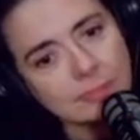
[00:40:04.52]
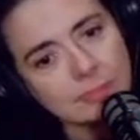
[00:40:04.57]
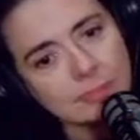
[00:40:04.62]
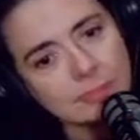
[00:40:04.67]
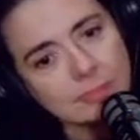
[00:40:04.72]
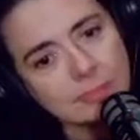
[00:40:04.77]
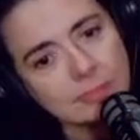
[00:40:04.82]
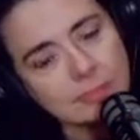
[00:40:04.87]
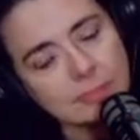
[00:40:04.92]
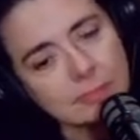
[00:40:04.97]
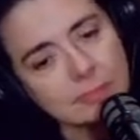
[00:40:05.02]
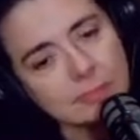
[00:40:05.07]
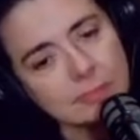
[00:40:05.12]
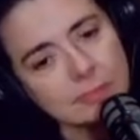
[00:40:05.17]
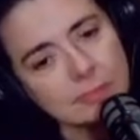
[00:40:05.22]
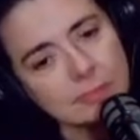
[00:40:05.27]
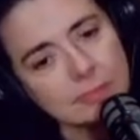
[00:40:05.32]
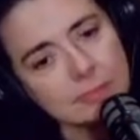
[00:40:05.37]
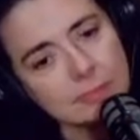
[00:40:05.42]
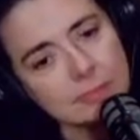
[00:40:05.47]

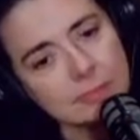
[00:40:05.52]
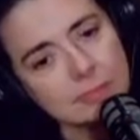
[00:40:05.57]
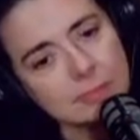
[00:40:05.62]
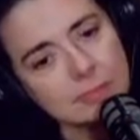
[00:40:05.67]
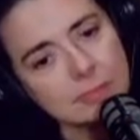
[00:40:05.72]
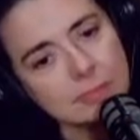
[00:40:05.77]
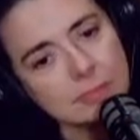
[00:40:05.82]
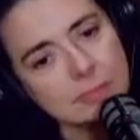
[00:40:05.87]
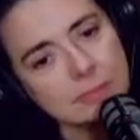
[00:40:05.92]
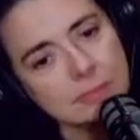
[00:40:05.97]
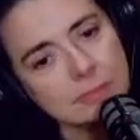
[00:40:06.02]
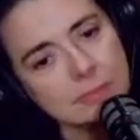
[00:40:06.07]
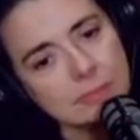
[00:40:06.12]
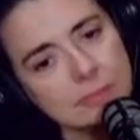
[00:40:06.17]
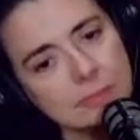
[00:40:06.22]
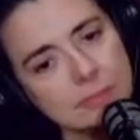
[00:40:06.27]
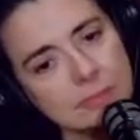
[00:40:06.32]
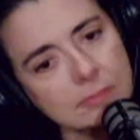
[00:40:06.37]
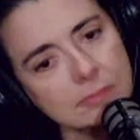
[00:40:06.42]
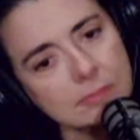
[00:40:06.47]

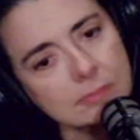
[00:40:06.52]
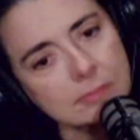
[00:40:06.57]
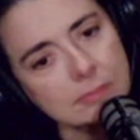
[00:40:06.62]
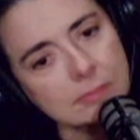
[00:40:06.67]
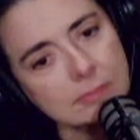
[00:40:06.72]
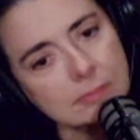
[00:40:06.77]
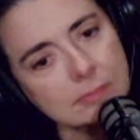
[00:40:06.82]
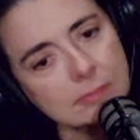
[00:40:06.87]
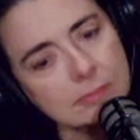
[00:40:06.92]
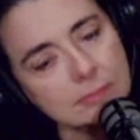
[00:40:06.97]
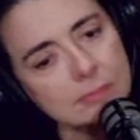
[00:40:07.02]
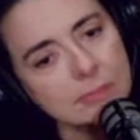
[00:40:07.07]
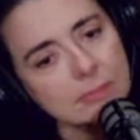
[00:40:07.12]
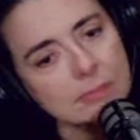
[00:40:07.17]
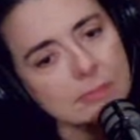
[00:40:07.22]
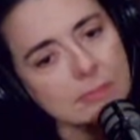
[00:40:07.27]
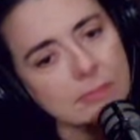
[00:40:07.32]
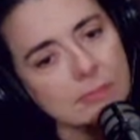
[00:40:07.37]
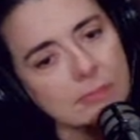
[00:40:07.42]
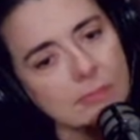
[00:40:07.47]

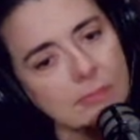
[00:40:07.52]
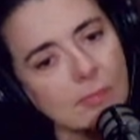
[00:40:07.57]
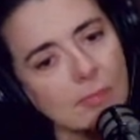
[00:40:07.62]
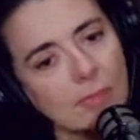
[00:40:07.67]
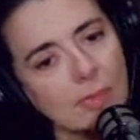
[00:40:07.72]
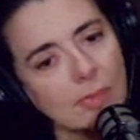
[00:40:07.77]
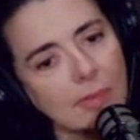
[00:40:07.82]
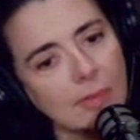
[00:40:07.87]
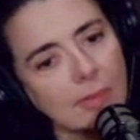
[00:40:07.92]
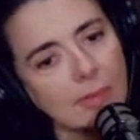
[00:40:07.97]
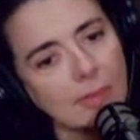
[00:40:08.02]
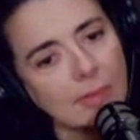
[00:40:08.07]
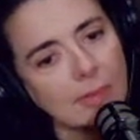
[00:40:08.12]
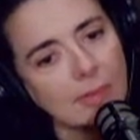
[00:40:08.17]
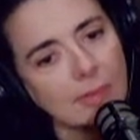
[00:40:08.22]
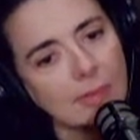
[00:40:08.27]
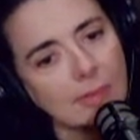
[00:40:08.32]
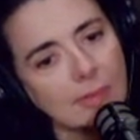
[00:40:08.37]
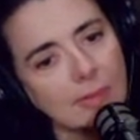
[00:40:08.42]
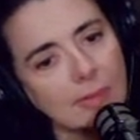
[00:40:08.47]

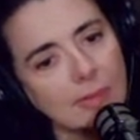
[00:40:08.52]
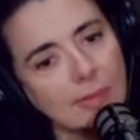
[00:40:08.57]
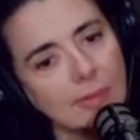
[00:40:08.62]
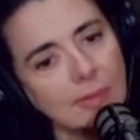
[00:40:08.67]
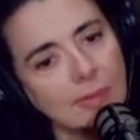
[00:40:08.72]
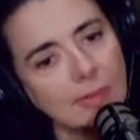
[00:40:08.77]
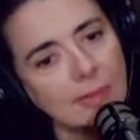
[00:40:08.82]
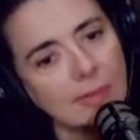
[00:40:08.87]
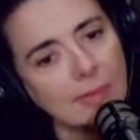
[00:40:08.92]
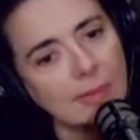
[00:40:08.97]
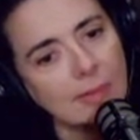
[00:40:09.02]
(silent)